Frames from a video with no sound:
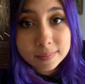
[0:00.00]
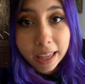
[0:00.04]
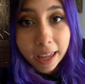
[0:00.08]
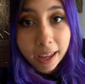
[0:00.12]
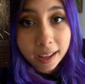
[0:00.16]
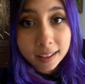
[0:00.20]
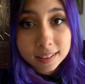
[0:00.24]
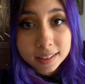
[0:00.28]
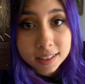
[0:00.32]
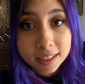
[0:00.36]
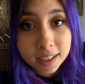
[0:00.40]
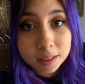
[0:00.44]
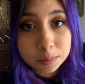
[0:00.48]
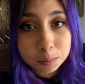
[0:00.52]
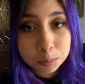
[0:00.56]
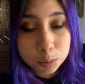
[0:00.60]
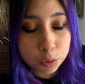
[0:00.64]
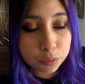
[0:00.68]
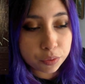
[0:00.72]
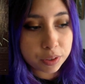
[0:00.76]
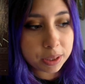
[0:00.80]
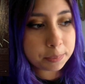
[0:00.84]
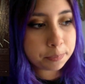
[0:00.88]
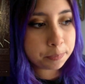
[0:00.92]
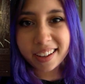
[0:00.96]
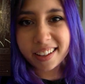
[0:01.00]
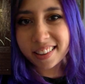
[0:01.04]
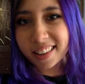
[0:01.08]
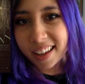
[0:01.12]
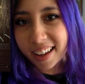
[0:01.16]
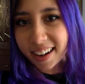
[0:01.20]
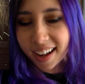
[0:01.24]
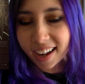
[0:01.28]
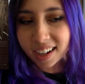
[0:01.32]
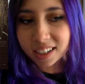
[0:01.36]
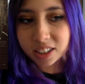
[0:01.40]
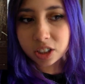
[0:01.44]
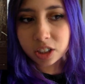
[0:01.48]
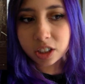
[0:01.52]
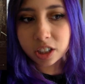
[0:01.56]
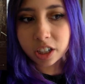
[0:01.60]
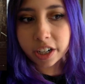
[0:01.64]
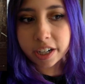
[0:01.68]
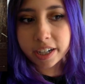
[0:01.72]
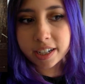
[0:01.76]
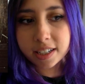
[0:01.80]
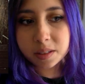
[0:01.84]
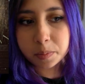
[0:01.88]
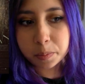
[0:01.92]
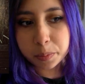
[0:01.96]
alien movie, and that actor
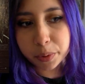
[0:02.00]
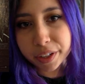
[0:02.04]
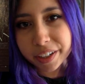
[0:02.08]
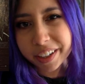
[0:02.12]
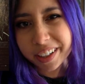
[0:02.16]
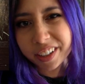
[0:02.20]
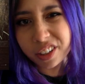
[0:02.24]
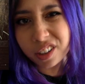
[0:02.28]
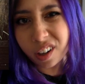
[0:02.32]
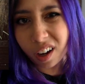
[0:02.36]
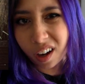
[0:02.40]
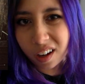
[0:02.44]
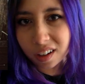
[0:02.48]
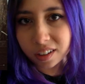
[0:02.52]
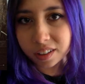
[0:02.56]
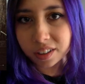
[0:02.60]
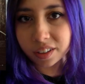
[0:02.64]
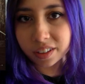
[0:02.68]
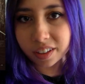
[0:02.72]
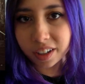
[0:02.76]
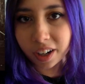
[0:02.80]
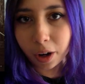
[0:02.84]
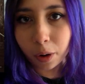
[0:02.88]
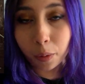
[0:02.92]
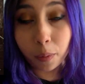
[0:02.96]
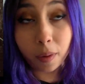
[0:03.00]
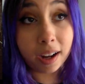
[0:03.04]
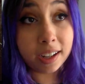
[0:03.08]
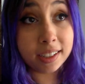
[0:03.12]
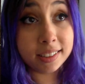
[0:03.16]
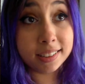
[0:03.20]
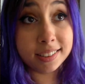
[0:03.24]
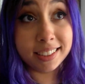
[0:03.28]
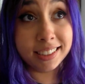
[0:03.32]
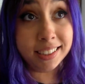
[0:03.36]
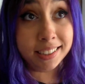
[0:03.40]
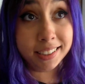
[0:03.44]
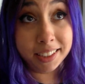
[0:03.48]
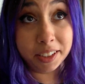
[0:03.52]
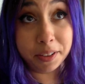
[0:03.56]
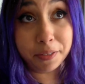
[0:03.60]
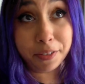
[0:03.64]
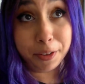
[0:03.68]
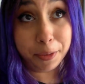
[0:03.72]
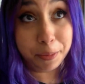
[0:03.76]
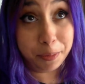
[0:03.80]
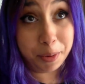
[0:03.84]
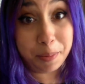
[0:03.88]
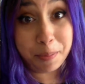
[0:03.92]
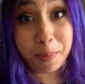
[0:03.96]
is pretty young, you know, I didn't
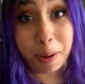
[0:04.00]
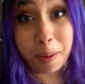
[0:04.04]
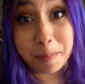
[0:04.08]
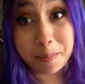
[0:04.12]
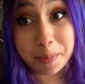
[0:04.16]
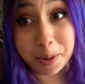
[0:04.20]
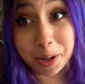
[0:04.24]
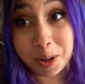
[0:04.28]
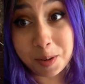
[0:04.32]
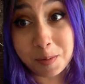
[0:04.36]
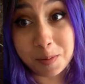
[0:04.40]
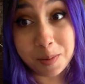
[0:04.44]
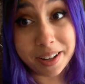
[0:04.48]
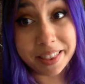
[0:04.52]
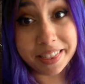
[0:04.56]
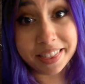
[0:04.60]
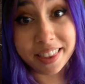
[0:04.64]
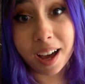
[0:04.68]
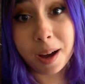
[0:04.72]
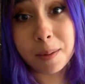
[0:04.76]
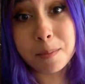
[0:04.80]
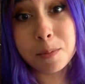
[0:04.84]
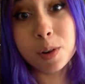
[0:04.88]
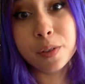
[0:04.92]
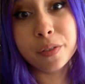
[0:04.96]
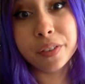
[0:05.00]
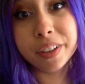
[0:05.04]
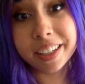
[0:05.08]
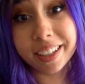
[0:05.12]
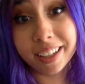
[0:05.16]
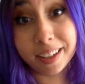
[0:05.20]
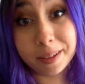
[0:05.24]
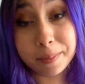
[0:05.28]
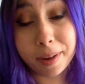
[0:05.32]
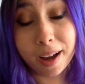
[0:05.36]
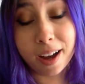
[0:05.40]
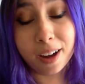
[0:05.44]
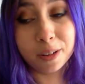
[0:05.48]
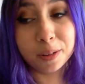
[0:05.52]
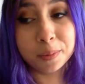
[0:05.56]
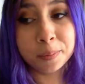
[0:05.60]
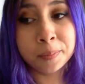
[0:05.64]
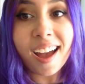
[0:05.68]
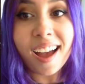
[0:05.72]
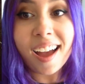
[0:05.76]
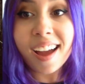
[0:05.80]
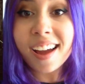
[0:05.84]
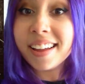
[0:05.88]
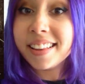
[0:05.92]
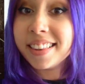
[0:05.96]
even remember when that movie came out.
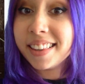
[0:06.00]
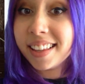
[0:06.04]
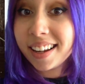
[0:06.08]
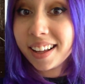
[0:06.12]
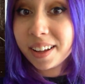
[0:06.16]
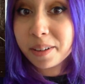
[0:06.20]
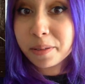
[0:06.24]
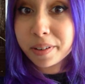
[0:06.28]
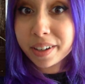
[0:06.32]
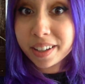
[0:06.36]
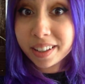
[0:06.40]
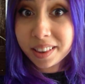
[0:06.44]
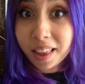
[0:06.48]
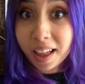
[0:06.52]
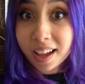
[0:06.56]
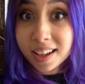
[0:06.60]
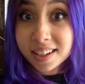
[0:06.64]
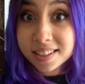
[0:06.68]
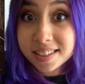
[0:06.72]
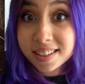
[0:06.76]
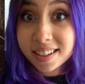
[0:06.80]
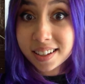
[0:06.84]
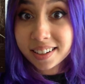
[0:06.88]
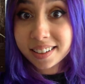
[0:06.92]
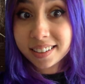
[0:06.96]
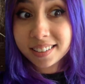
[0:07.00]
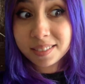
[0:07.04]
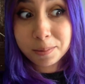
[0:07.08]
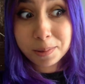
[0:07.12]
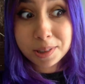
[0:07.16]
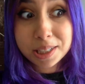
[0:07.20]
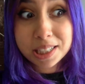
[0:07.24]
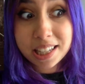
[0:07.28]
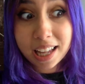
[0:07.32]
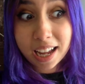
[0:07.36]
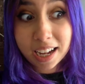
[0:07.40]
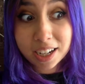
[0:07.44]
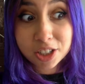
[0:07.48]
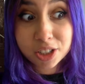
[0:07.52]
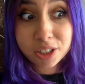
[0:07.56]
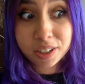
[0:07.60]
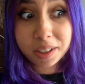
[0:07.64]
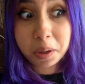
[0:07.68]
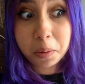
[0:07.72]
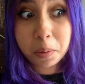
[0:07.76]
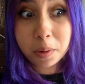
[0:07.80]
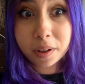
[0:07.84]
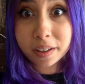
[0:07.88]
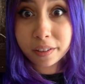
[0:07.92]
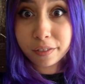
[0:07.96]
And then I realized that it was
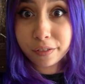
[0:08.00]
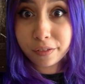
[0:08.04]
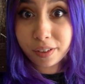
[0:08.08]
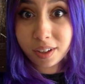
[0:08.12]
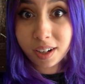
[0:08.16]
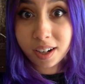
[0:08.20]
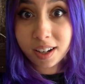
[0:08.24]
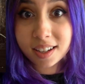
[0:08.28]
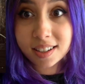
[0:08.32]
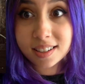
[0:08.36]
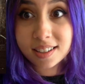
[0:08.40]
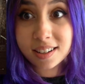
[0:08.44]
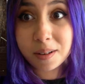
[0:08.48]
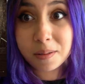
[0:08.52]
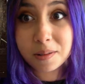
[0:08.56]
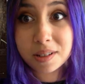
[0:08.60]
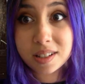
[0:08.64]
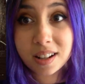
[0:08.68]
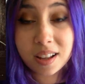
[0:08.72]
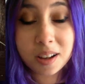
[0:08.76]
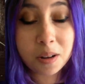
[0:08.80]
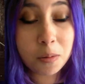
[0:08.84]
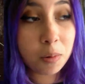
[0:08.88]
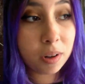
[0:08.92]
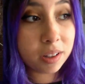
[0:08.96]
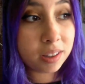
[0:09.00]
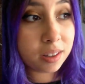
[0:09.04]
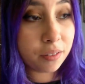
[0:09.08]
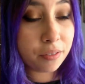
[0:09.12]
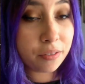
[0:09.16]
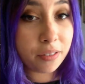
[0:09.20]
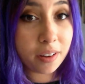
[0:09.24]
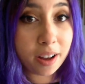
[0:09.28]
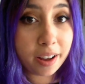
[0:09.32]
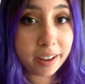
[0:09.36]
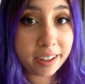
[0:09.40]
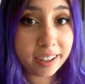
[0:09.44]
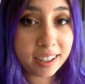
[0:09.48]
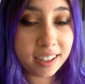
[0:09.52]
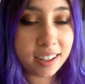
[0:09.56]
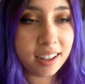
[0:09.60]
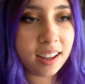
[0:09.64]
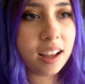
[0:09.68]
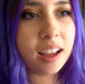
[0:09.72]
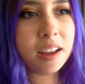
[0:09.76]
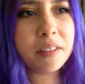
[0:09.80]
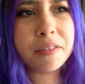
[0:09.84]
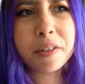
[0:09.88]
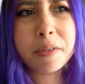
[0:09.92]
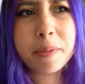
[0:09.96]
actually Joaquin Phoenix, and I was like, what the fuck?
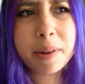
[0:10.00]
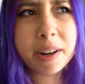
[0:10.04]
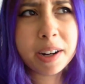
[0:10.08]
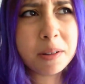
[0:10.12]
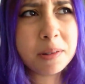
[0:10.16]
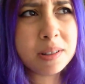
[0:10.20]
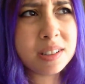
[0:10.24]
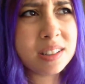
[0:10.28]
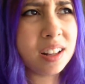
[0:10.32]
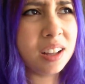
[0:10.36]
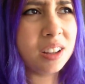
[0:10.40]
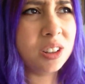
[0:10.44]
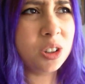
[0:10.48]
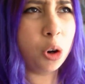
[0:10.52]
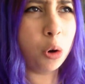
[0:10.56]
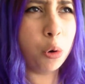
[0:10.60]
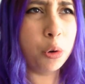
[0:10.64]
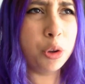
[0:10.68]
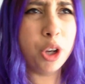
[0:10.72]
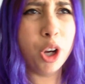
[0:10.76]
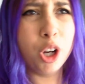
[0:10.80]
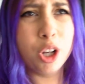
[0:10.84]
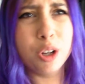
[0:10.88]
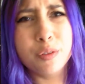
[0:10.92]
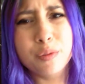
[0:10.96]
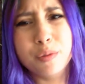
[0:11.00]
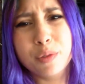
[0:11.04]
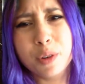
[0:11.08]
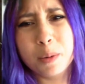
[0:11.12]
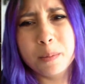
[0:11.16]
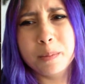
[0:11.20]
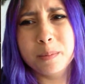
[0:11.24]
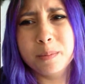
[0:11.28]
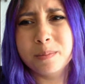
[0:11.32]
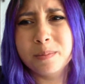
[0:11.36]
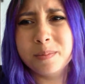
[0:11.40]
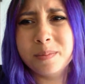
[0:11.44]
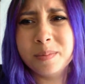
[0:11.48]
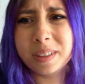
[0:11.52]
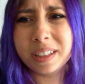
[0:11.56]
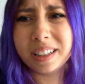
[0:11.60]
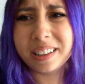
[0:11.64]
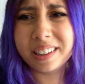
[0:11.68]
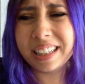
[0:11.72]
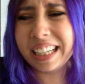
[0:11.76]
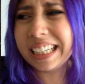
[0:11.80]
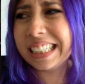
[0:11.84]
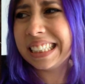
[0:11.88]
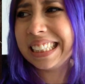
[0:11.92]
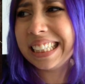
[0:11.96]
Everybody was like, oh yeah, from
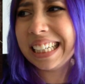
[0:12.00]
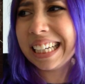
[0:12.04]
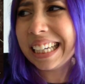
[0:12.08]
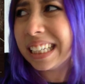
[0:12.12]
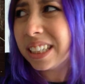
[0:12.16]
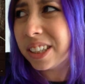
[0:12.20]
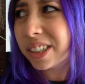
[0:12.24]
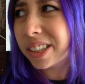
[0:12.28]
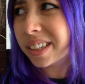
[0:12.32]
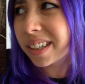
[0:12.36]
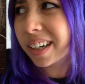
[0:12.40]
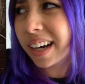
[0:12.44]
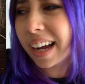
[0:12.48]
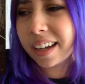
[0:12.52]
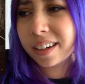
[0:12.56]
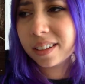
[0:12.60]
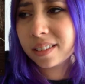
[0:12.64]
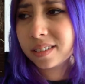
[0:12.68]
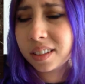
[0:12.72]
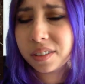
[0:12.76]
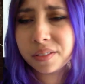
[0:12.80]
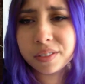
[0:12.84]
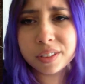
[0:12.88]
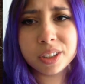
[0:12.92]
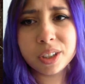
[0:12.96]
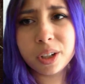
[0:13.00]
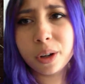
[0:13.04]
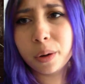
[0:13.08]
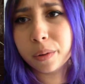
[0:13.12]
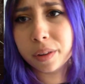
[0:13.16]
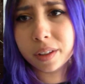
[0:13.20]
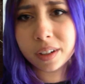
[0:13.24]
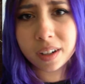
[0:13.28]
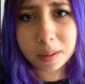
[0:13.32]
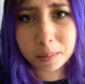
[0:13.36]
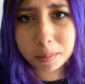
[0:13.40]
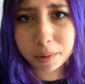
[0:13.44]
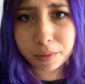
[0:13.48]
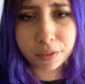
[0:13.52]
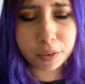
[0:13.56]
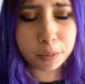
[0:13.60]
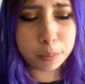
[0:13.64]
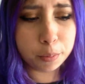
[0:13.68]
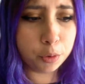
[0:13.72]
Gladiator, I don't even know the name of the